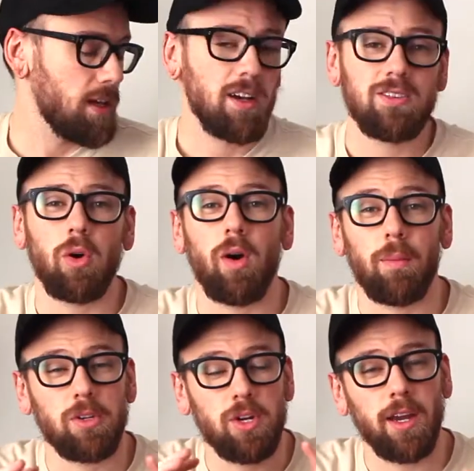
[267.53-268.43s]
So I'm
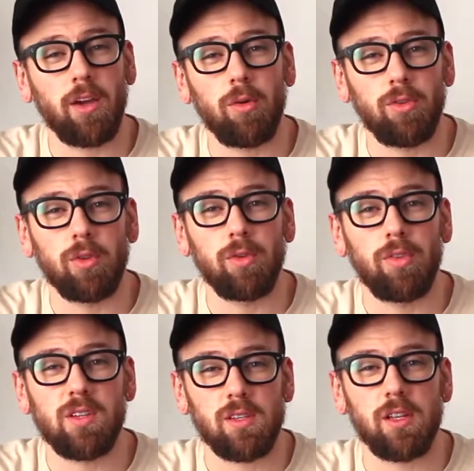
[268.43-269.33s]
going to try and go through
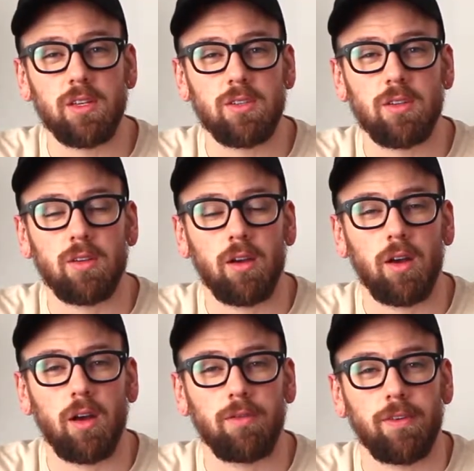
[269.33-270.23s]
this list
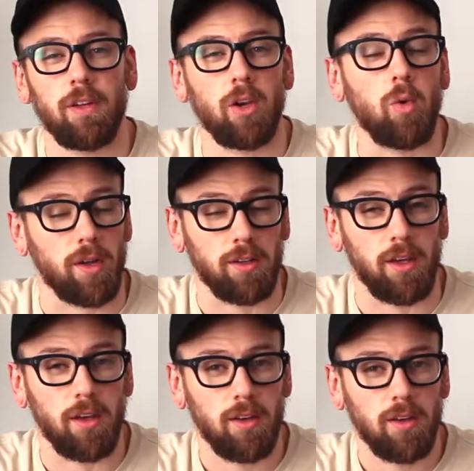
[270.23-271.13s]
fairly
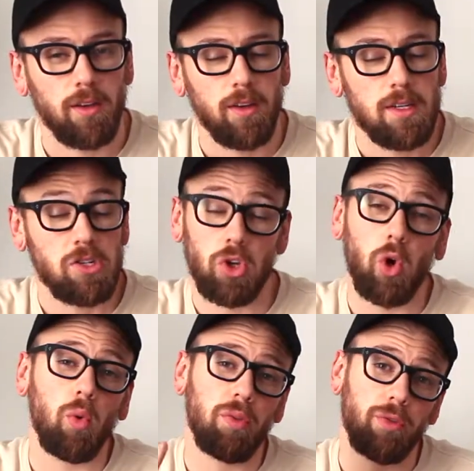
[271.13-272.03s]
quickly.
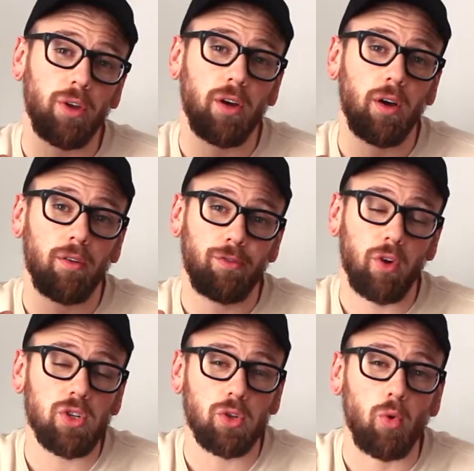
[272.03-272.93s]
So the
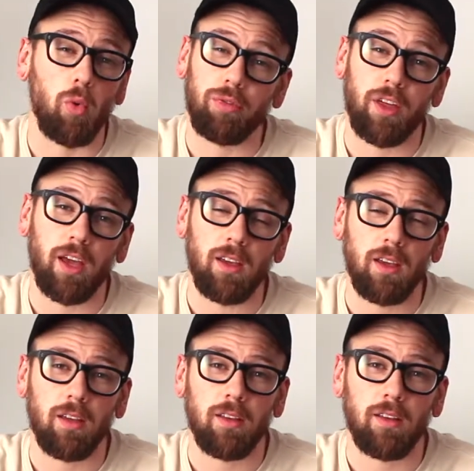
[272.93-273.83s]
first cool thing
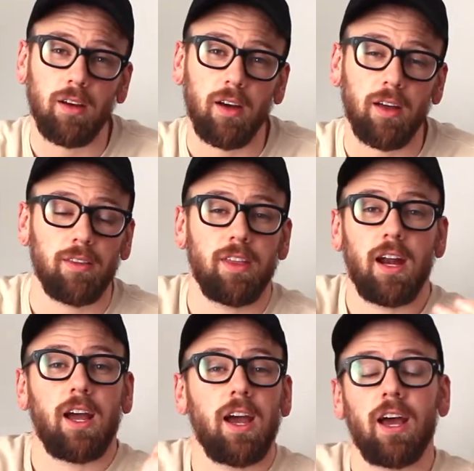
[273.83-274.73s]
that
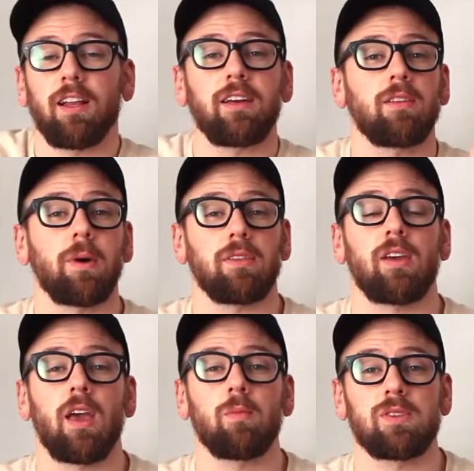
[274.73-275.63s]
I liked about the
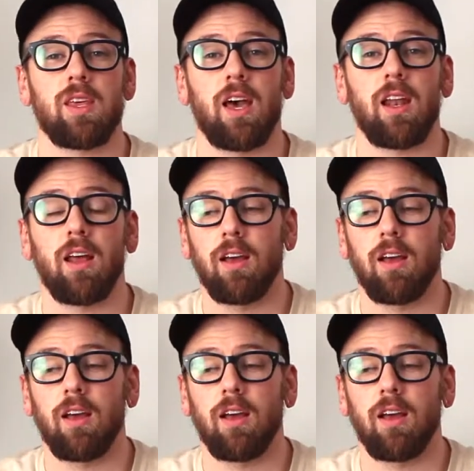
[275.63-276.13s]
game was that